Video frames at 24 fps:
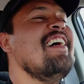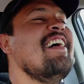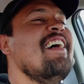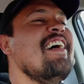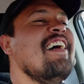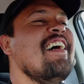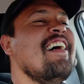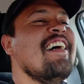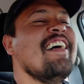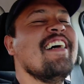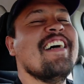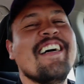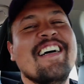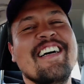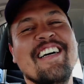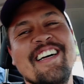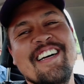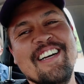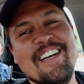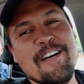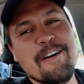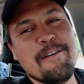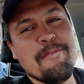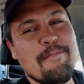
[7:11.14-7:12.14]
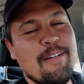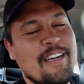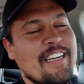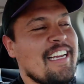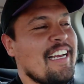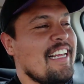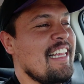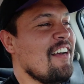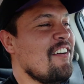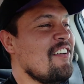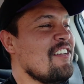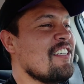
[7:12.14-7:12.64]
uh, but
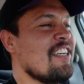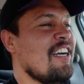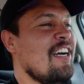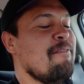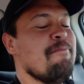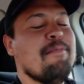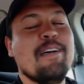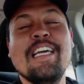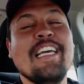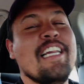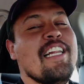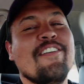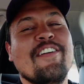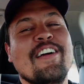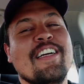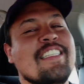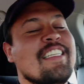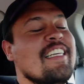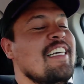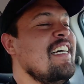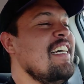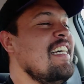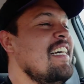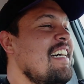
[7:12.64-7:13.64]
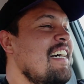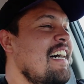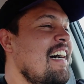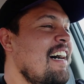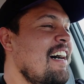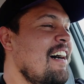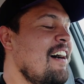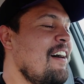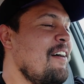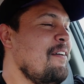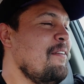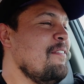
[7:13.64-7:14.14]
yeah, that was Sean. But anyways,
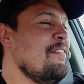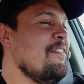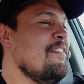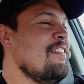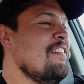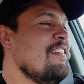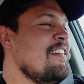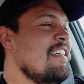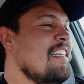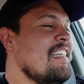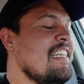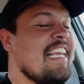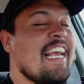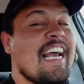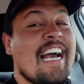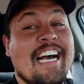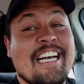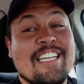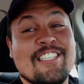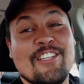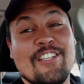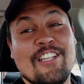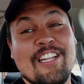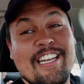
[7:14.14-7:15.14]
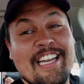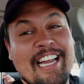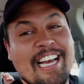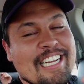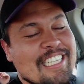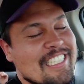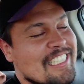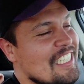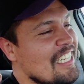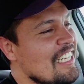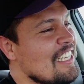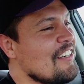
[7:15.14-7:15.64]
um, yeah, so the
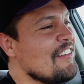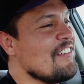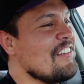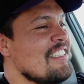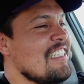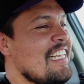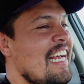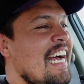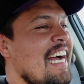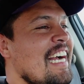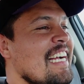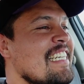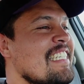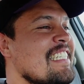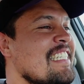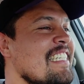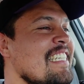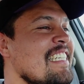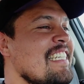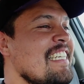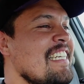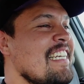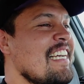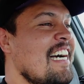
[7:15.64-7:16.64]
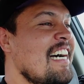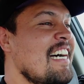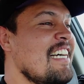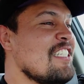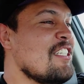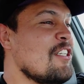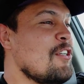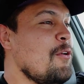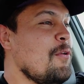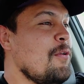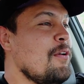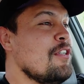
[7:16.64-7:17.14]
next thing was actually
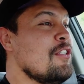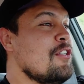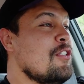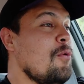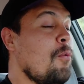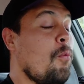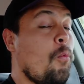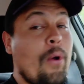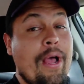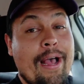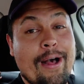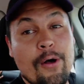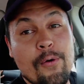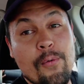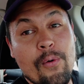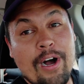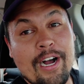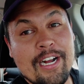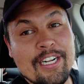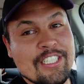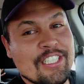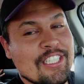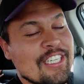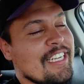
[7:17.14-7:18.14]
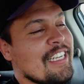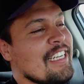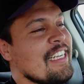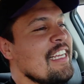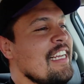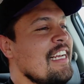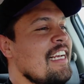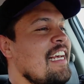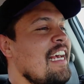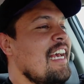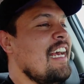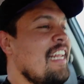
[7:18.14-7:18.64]
us going whale watching.
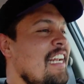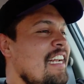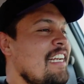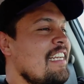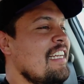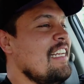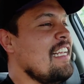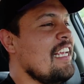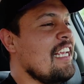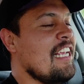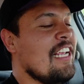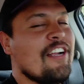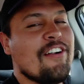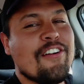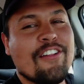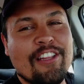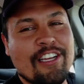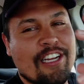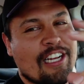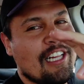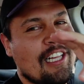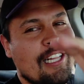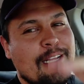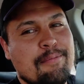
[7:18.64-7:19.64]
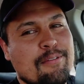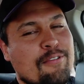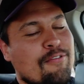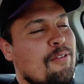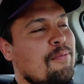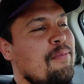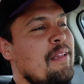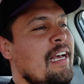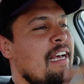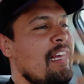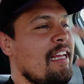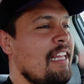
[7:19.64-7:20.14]
And here are the clips
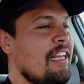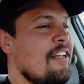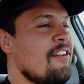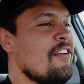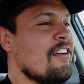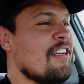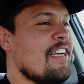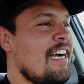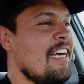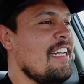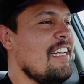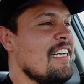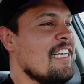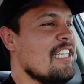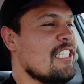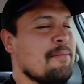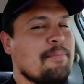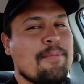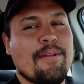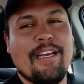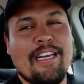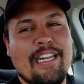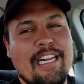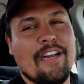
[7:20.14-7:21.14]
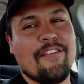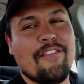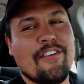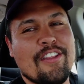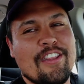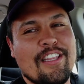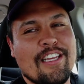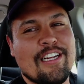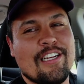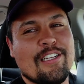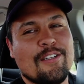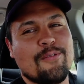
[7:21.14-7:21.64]
from that. It'll kind of explain
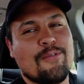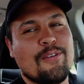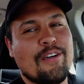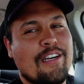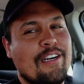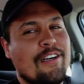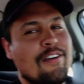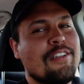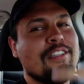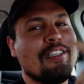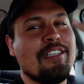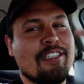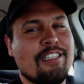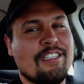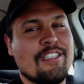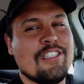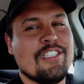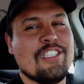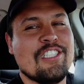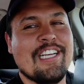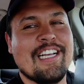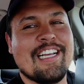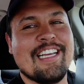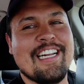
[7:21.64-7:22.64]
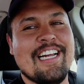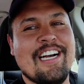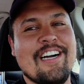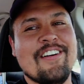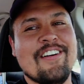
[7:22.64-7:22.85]
everything as well. Check it